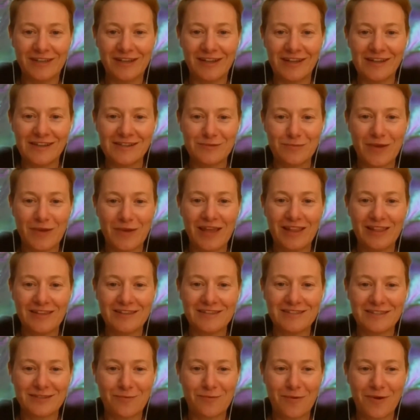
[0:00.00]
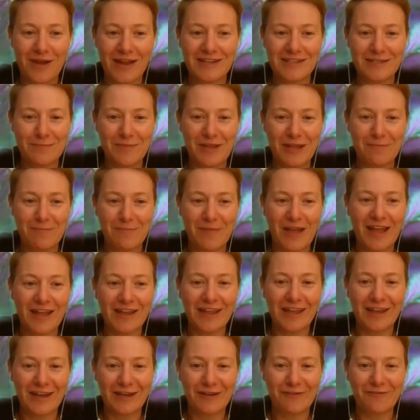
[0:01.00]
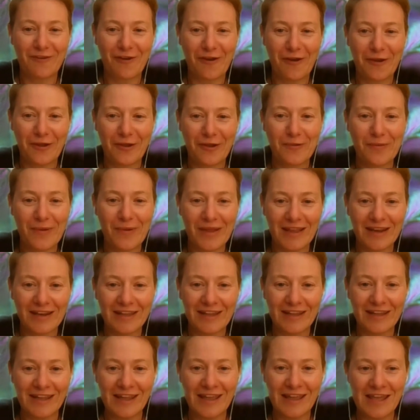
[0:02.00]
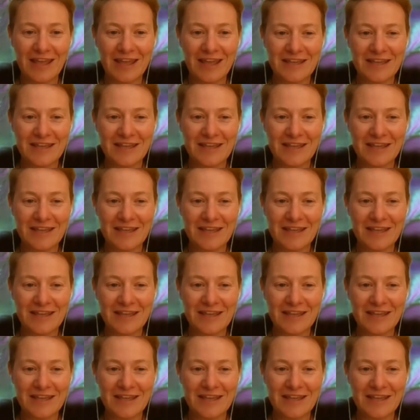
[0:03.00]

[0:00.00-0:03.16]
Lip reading: as well, is quite a big market and growing quickly.